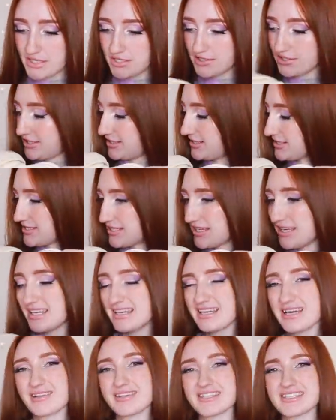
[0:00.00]
Here it is.
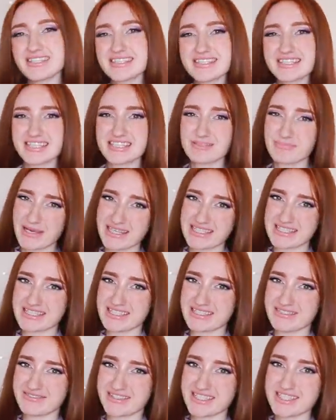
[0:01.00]
Now, this is
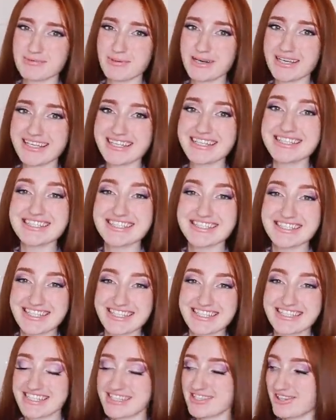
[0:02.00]
expensive. This one is
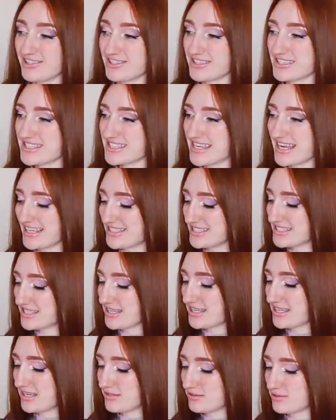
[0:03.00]
sixty dollars,
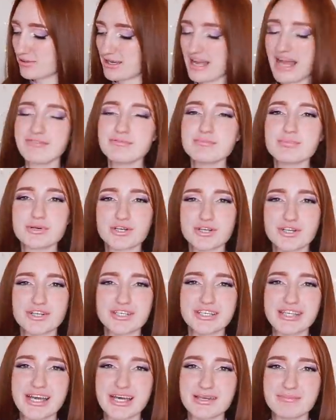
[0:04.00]
and look, I haven't put it
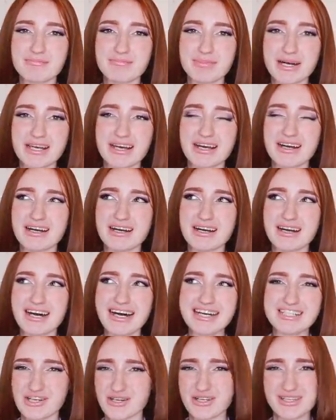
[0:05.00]
on yet, but
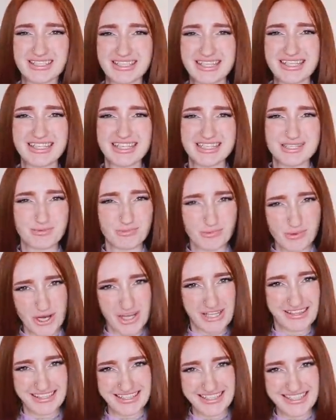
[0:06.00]
I don't think that's
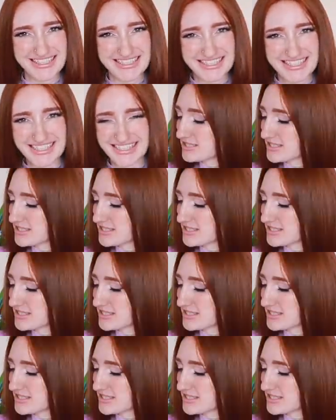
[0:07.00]
worth it.